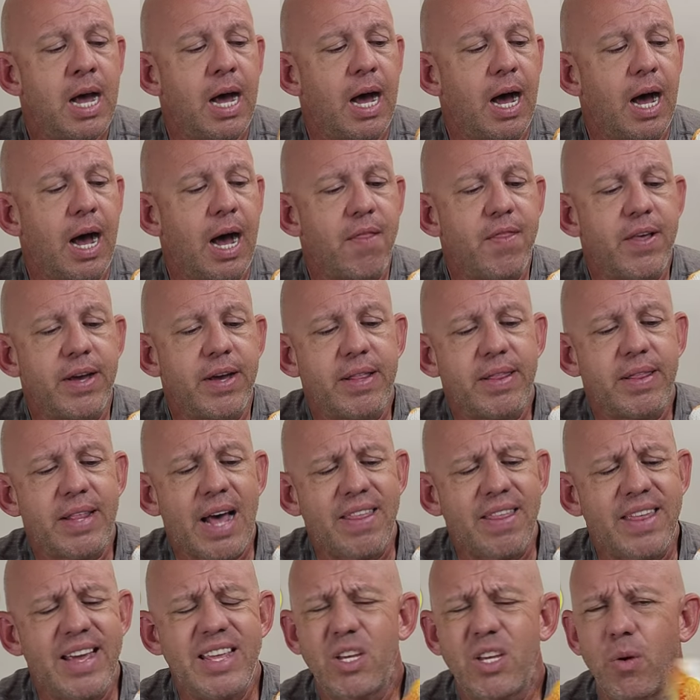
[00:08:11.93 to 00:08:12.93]
I
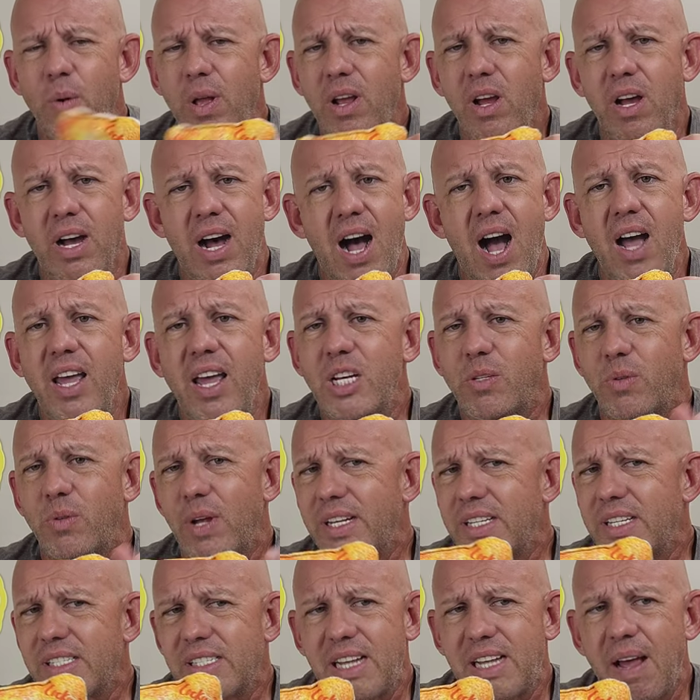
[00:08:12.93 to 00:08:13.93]
think the regular Kaki is
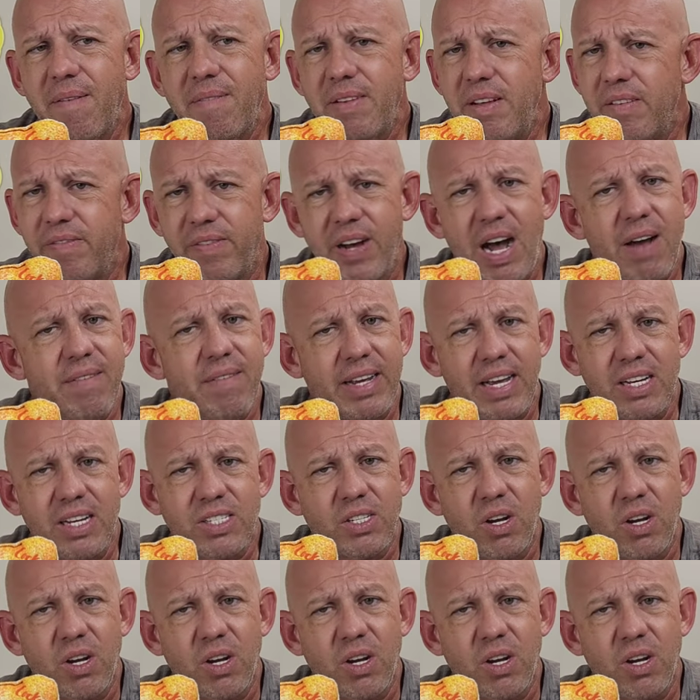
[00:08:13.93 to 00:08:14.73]
like $75, I guess.